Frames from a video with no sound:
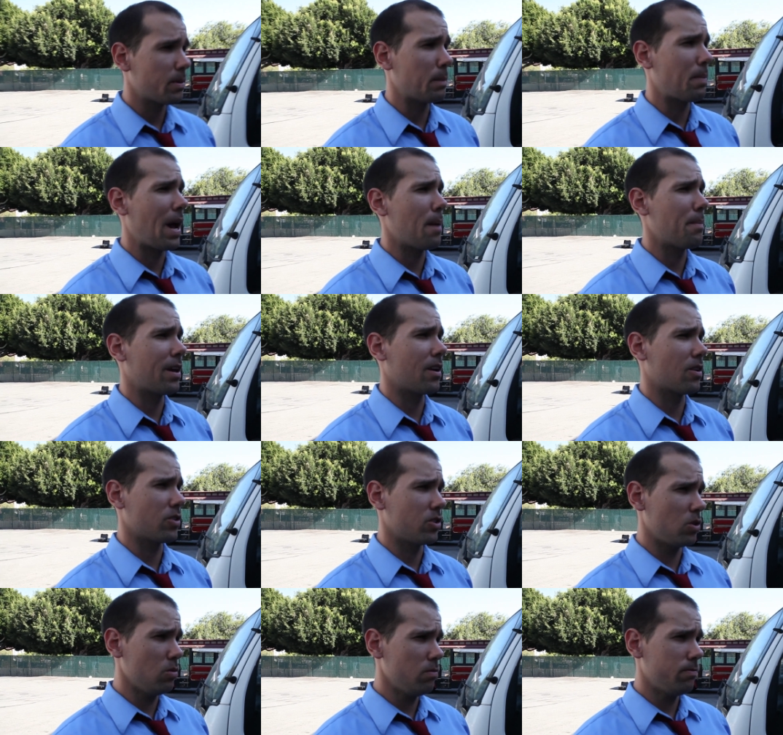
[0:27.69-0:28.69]
me, Batman, are
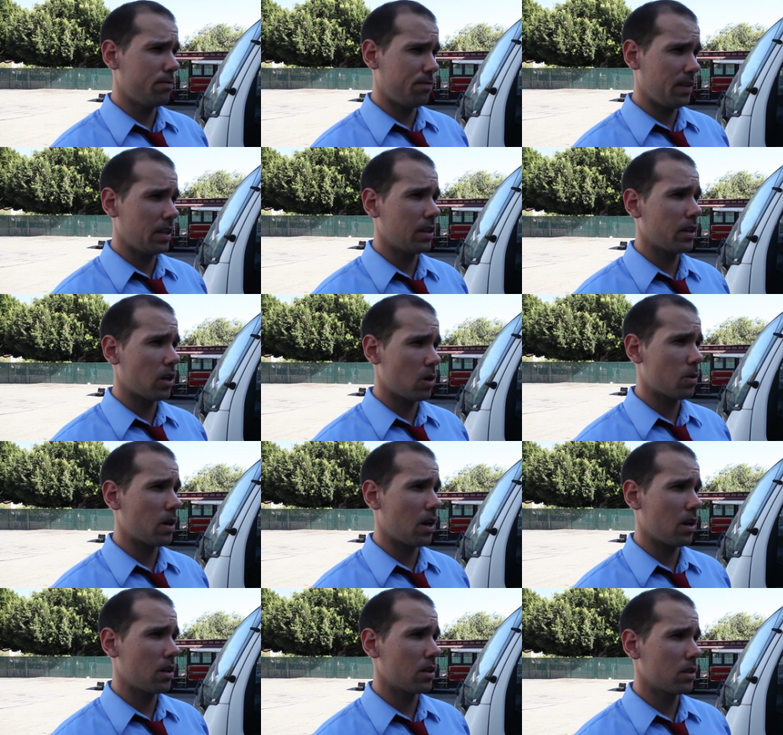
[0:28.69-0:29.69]
you feeling
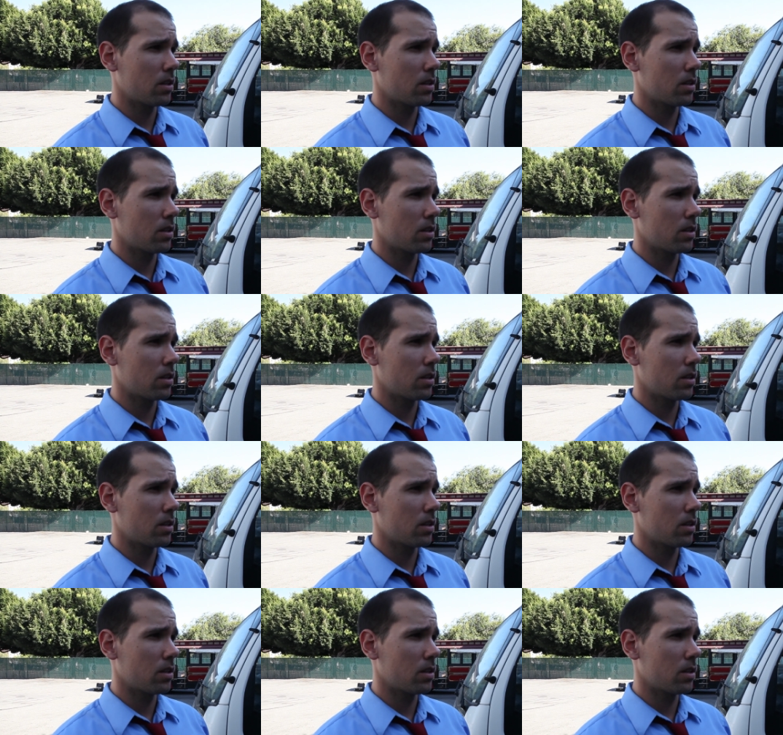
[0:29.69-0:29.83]
okay?